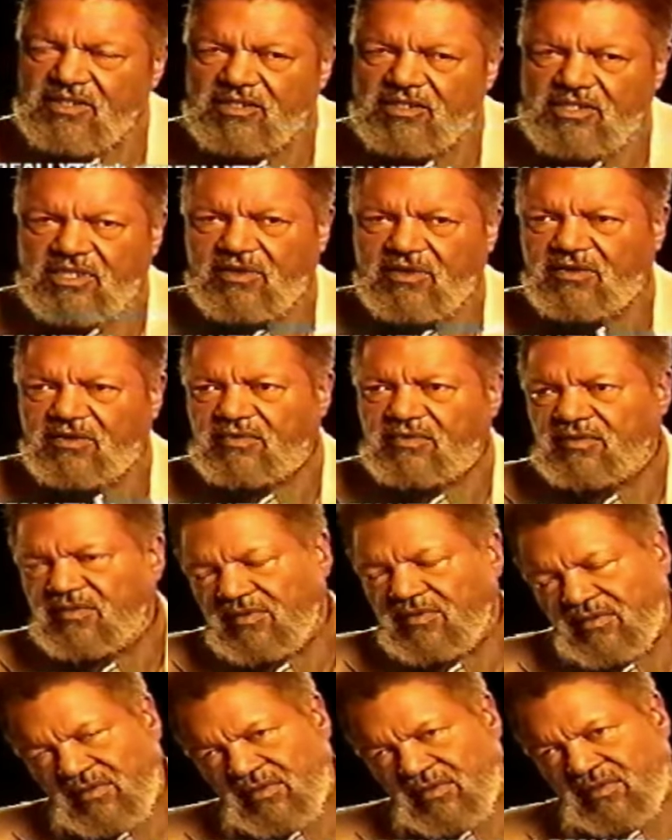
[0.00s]
So
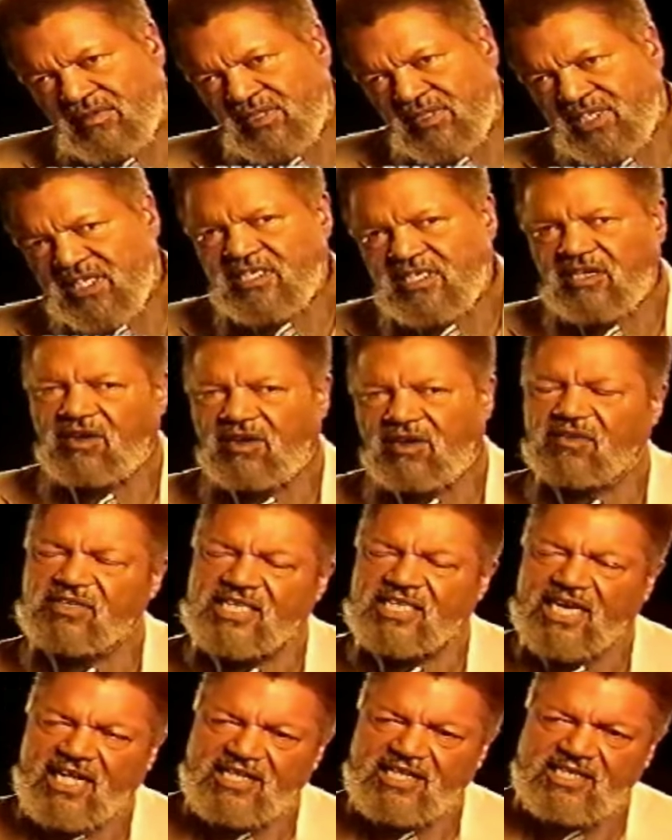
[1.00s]
this all
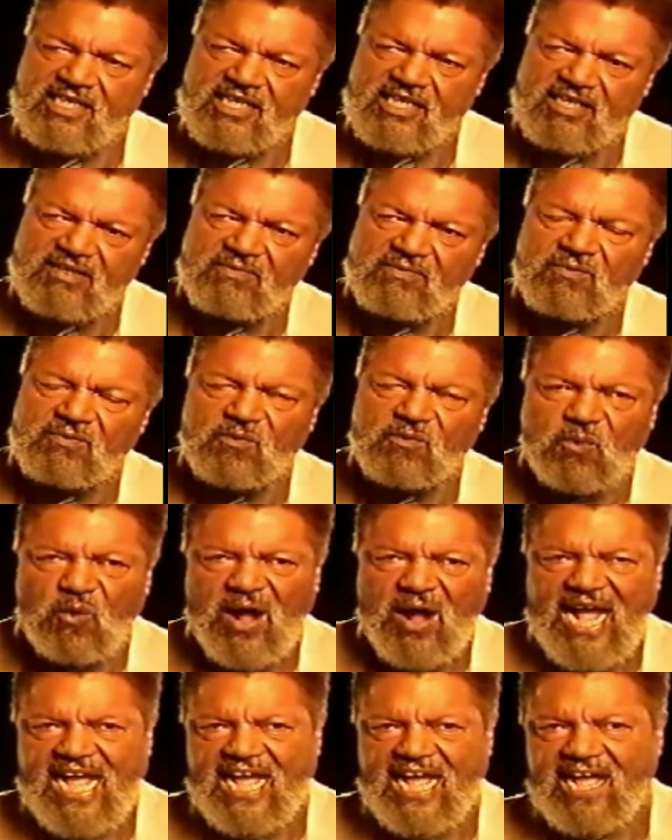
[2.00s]
ties in of
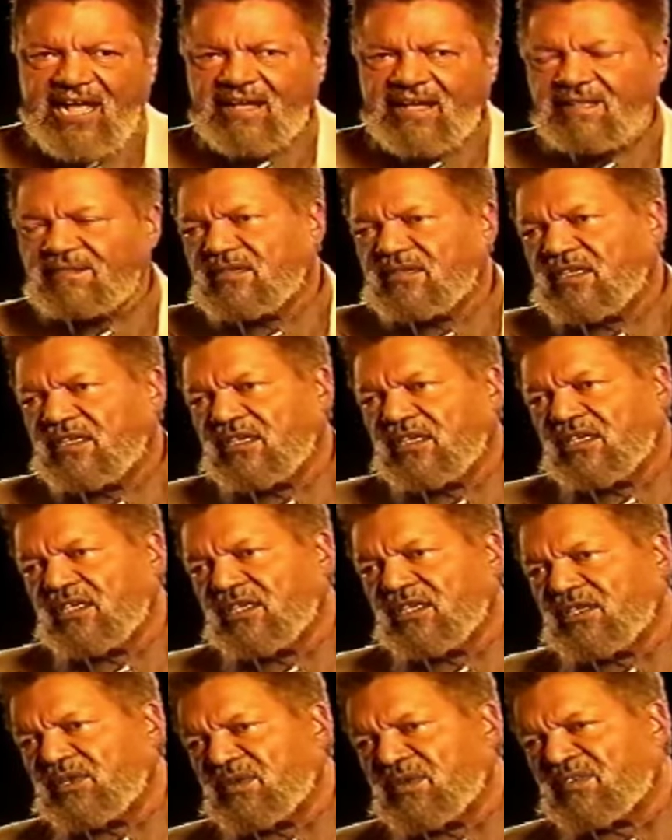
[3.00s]
why
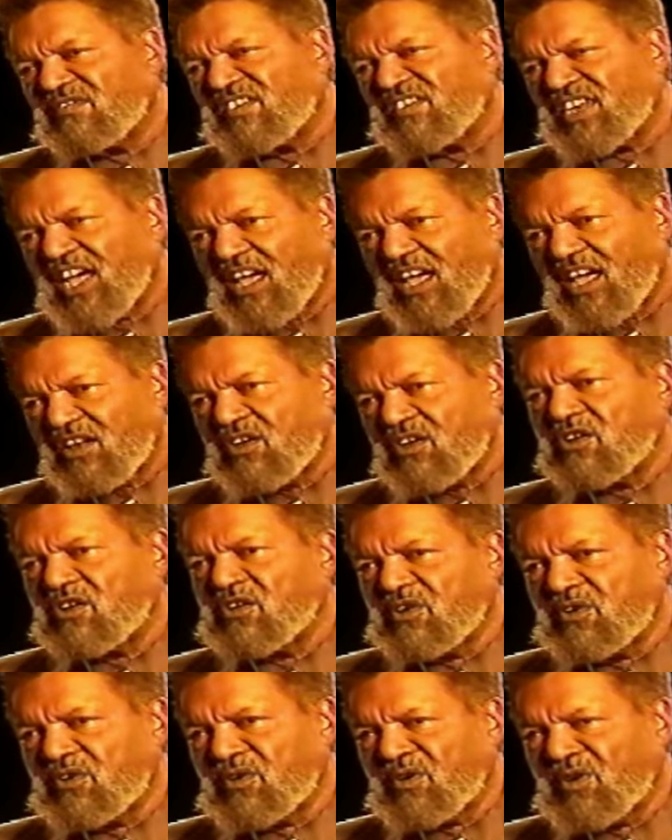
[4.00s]
you've not
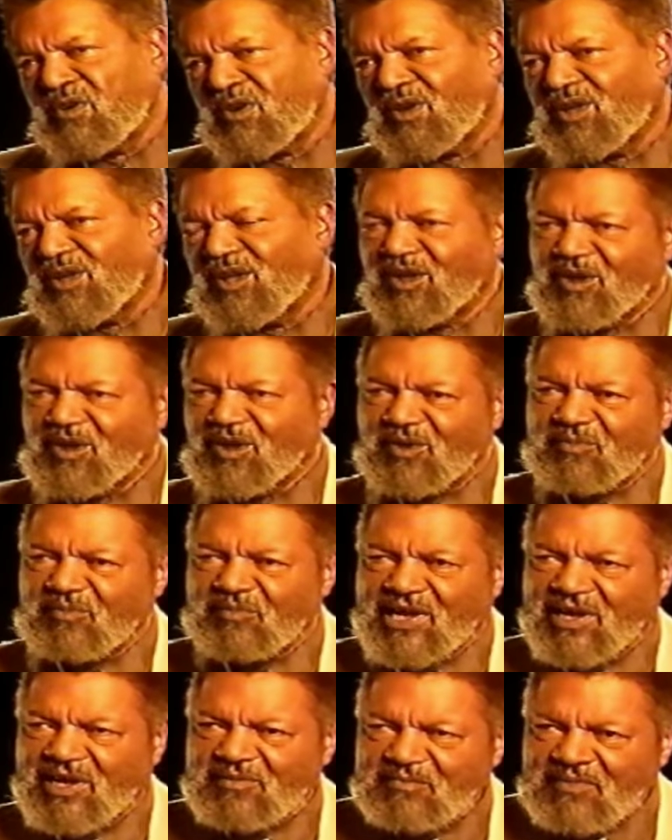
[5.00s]
heard
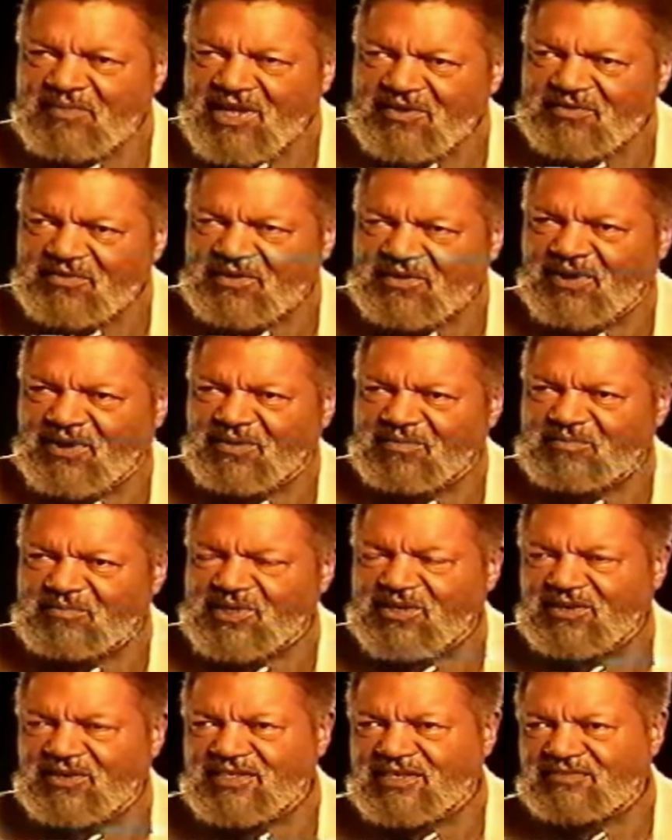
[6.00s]
about Monroe,
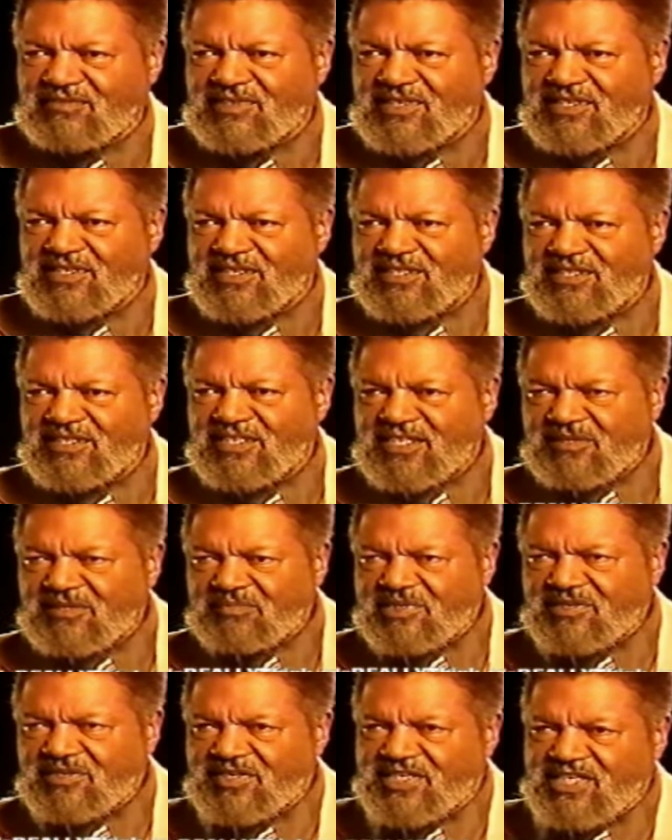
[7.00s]
because there was a
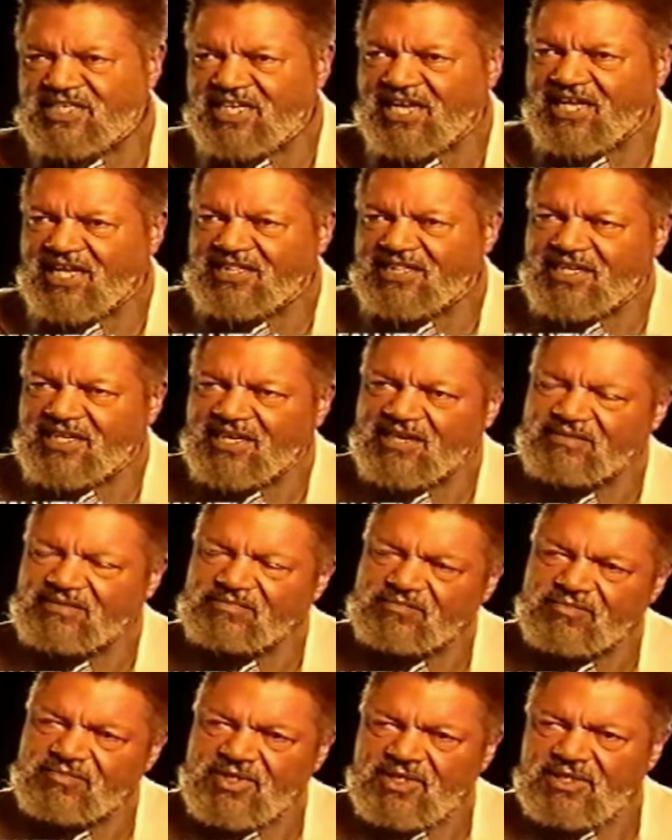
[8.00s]
conspiracy out there
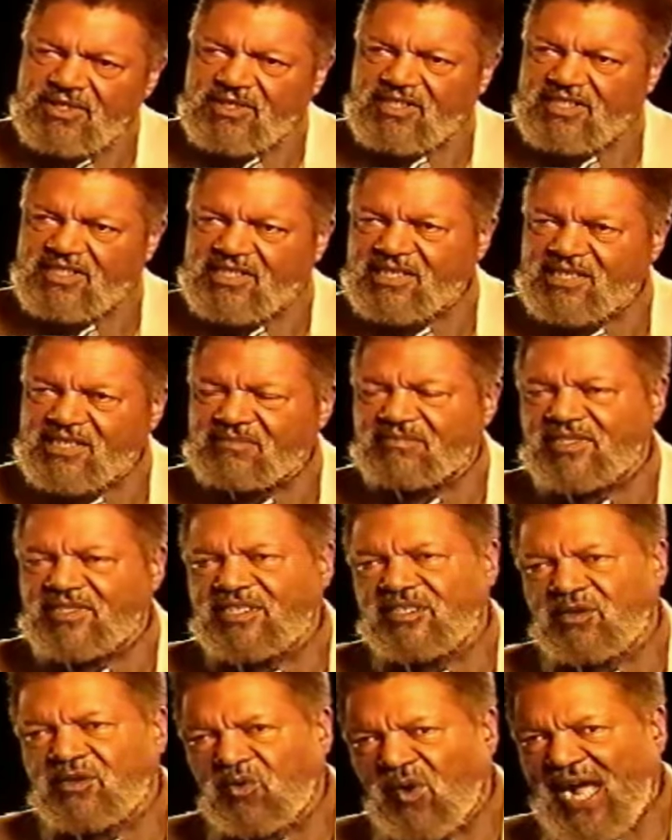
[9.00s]
to keep
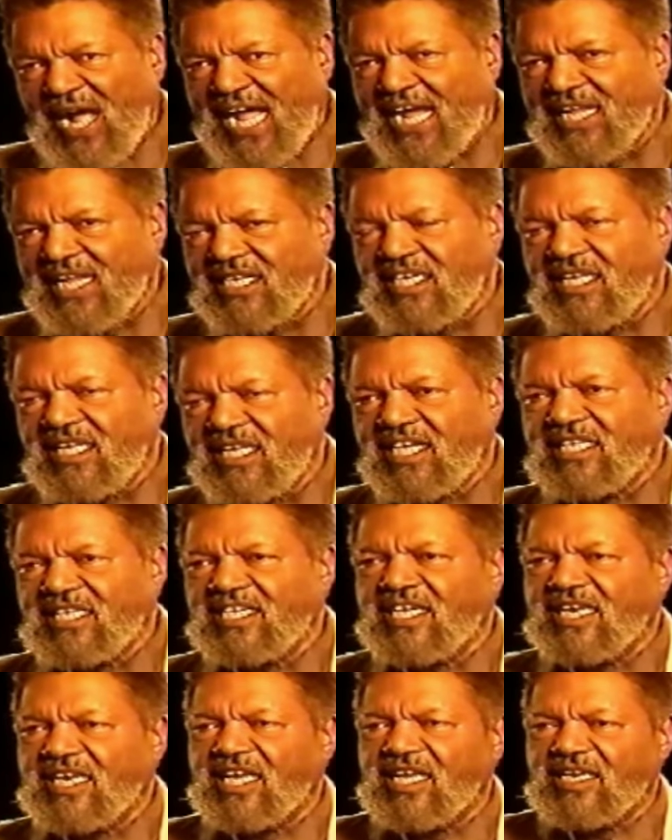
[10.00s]
this quiet
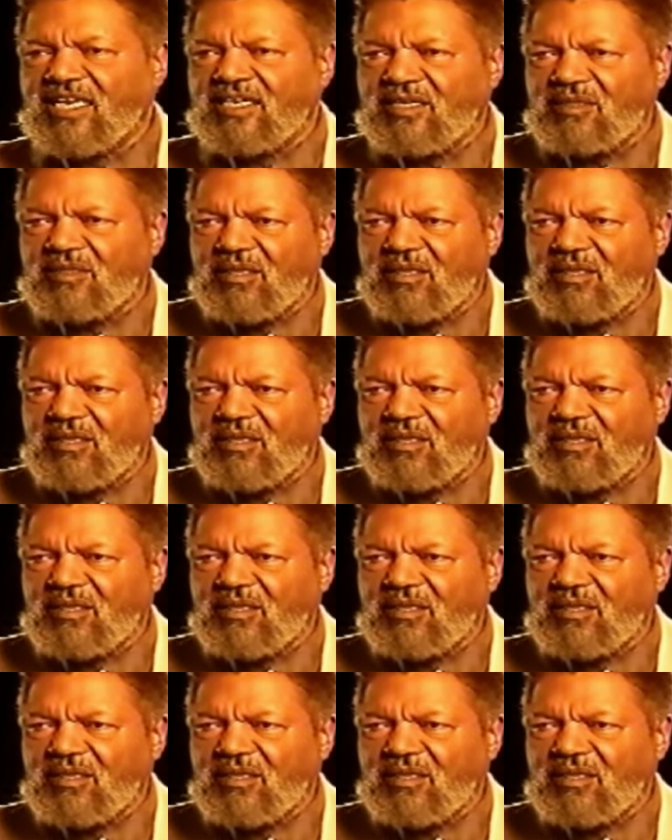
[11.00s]
and to let